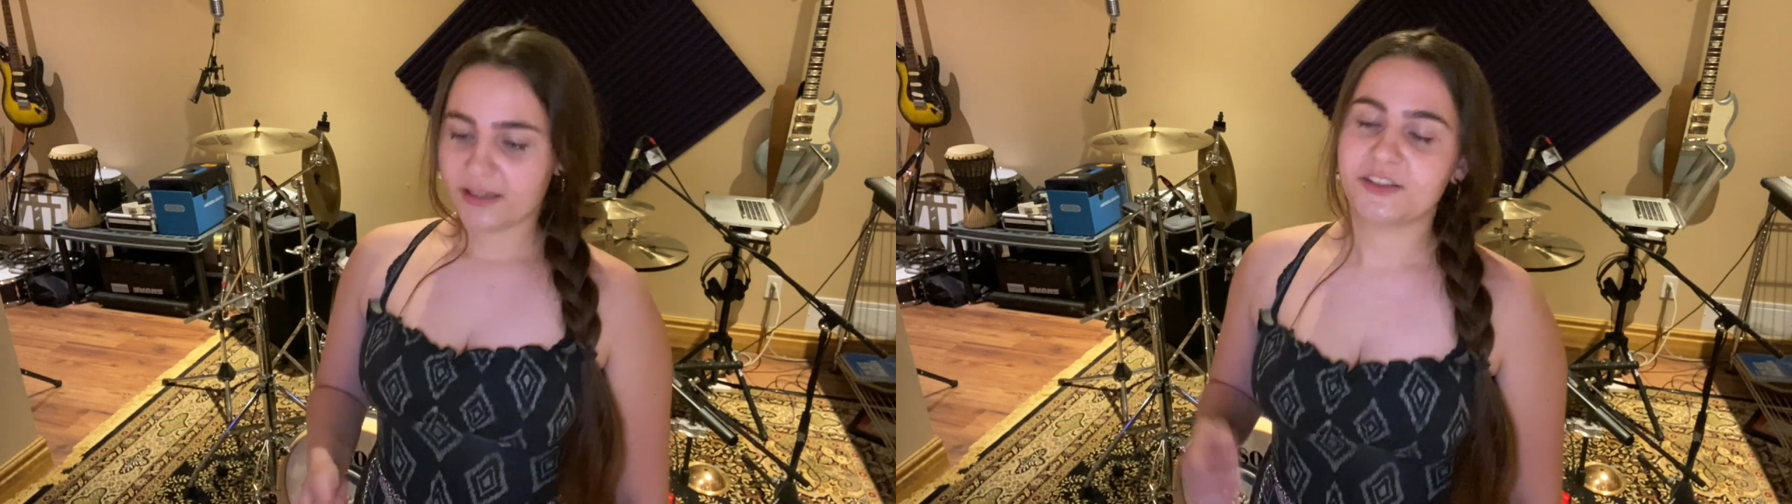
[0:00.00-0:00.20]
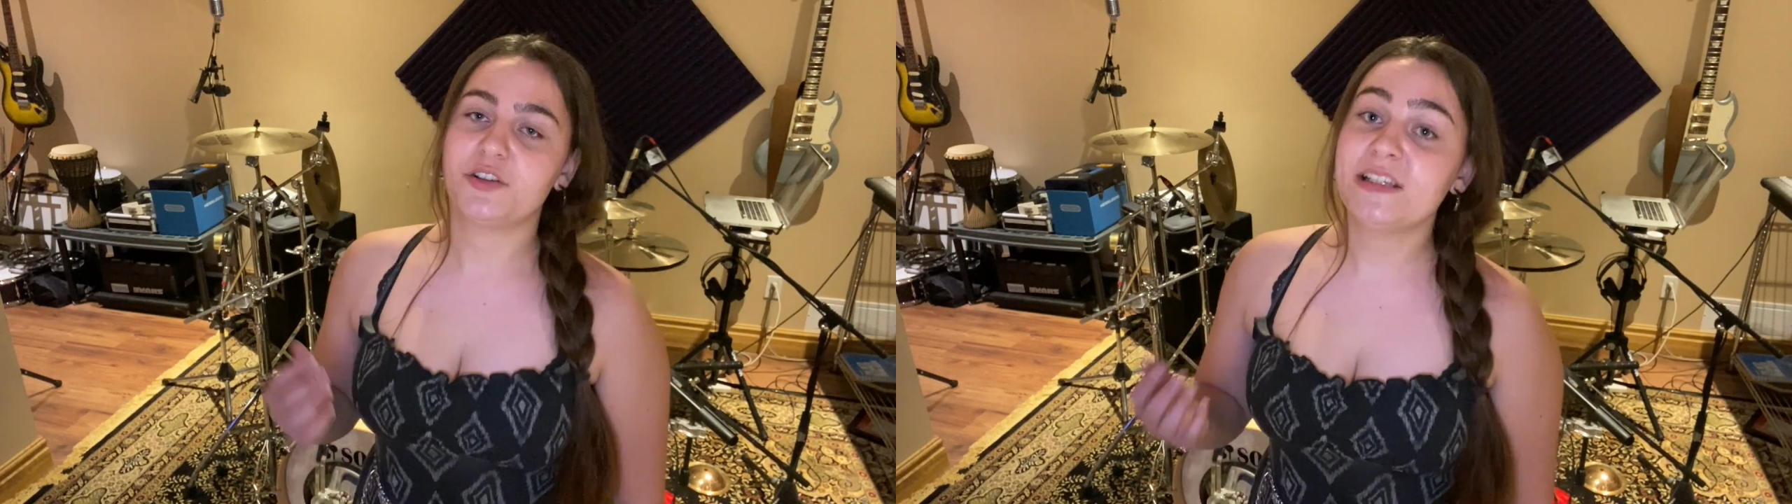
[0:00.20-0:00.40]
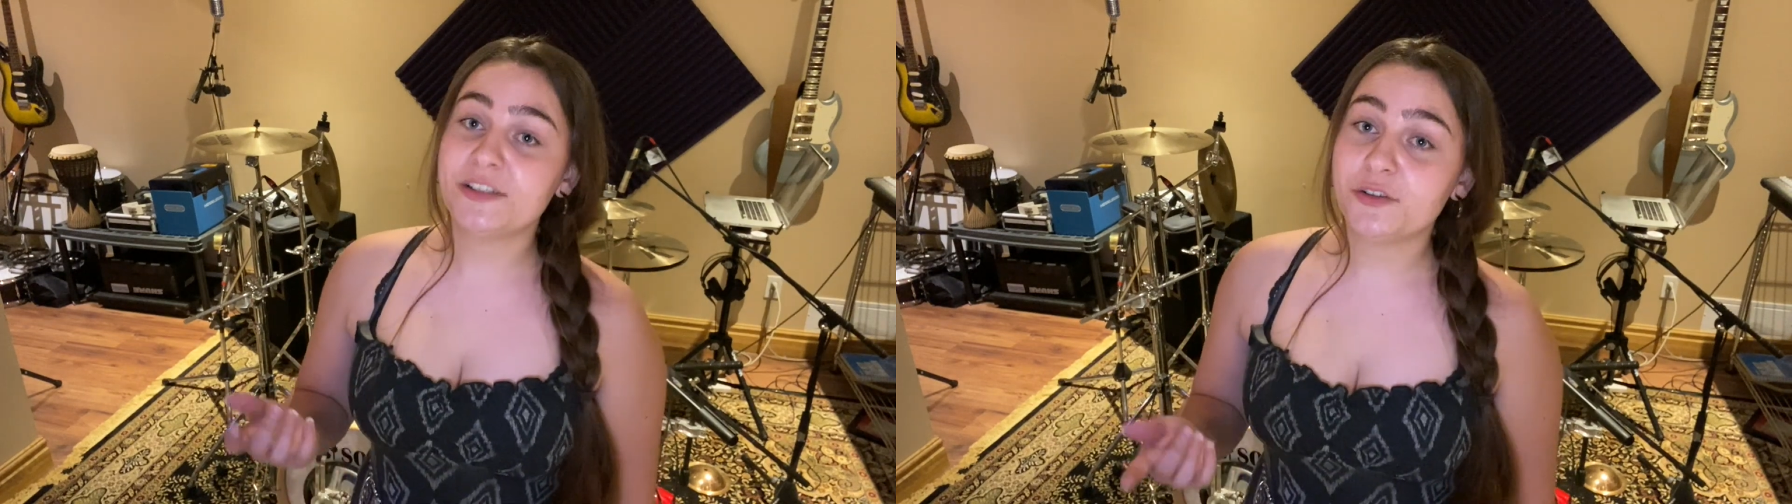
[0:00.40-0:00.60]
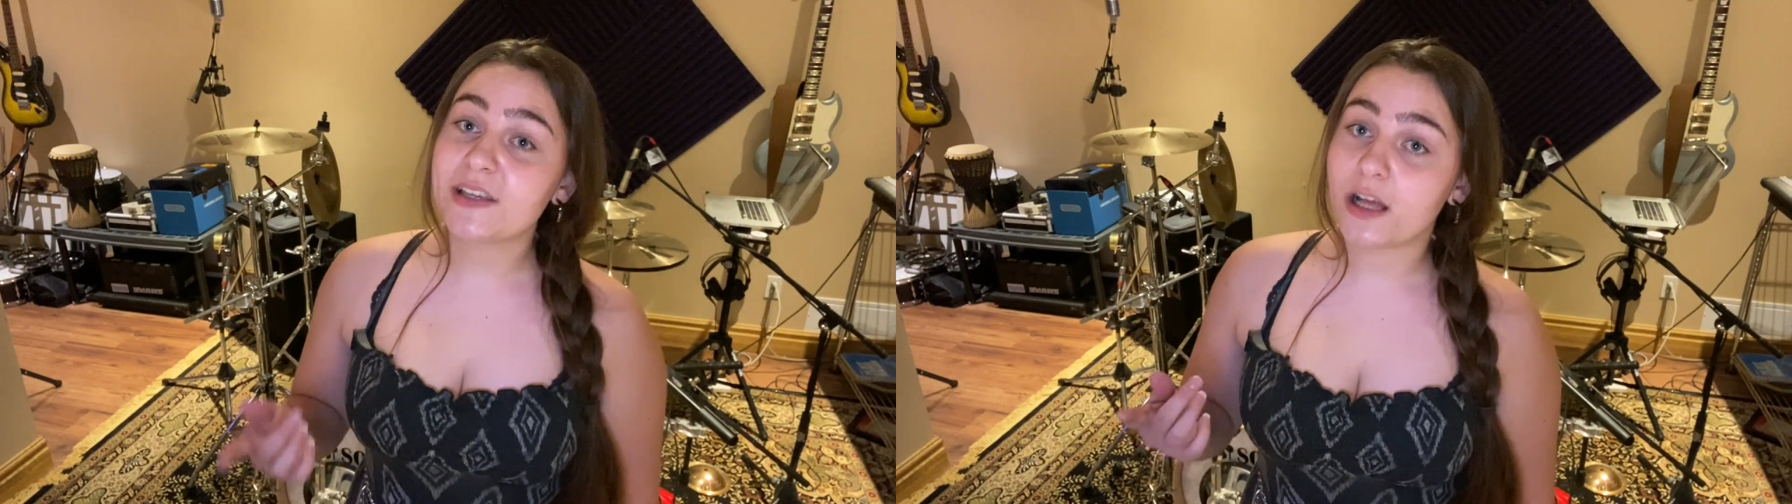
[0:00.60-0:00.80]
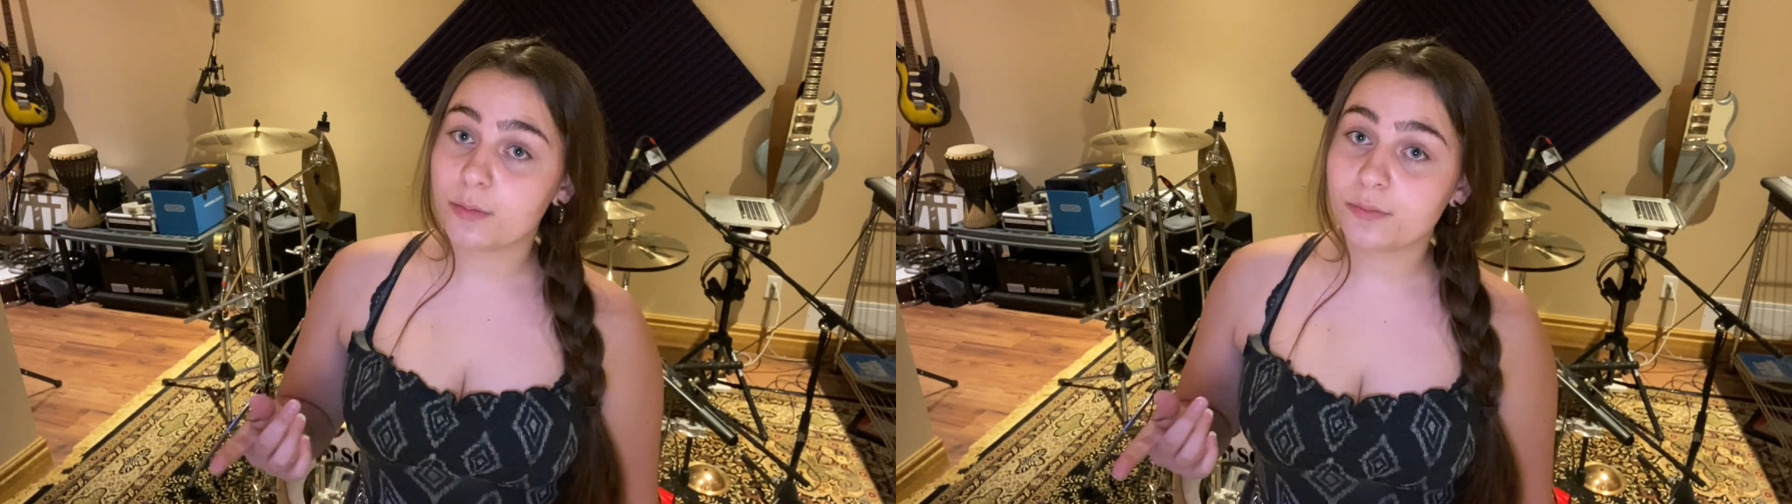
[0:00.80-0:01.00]
So these are the
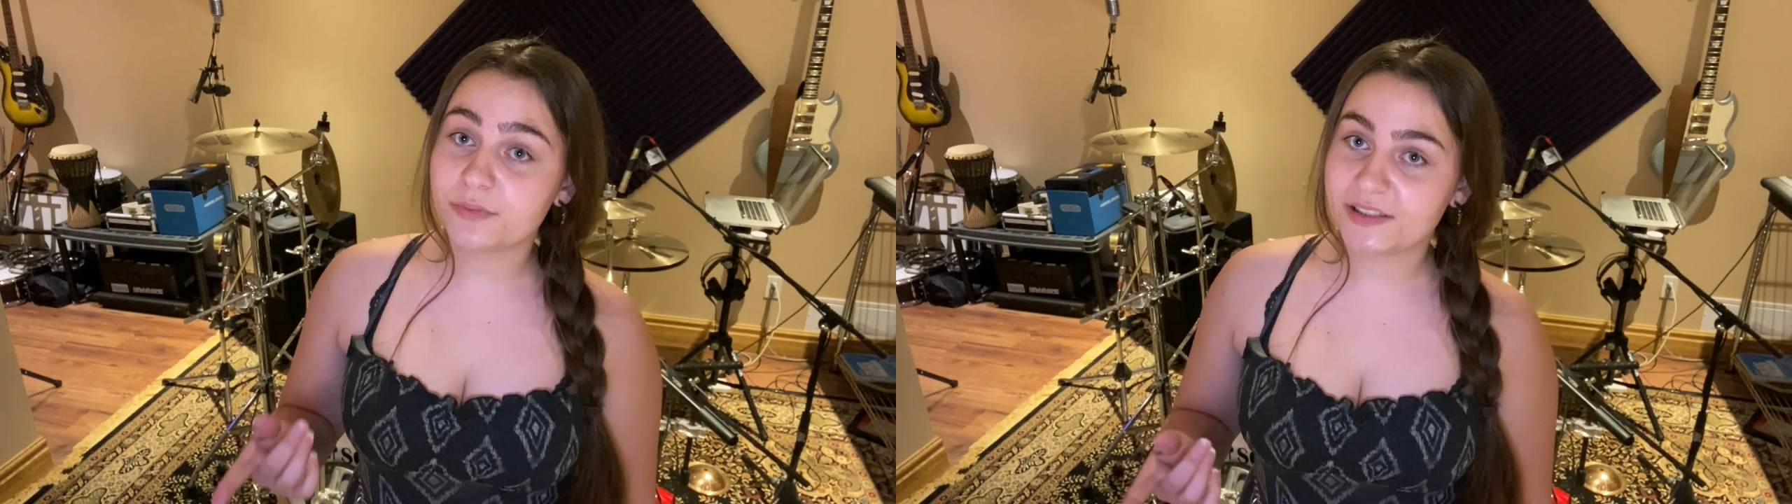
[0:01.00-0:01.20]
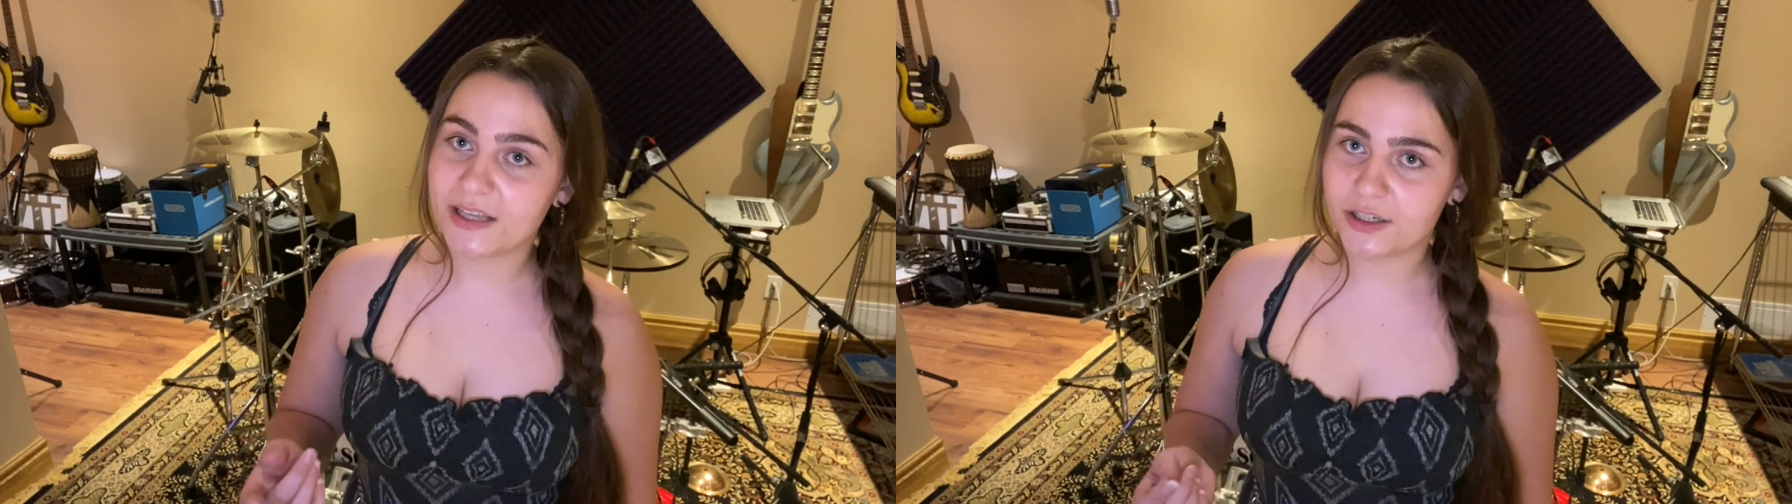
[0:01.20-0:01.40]
albums that